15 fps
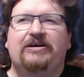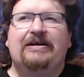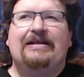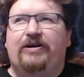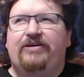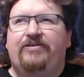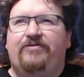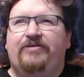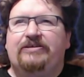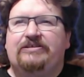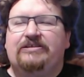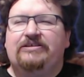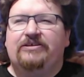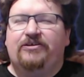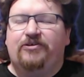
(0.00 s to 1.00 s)
One of the
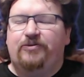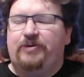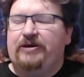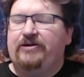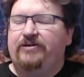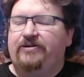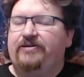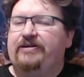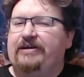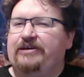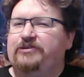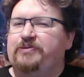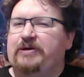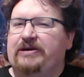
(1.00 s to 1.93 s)
reasons it could be good is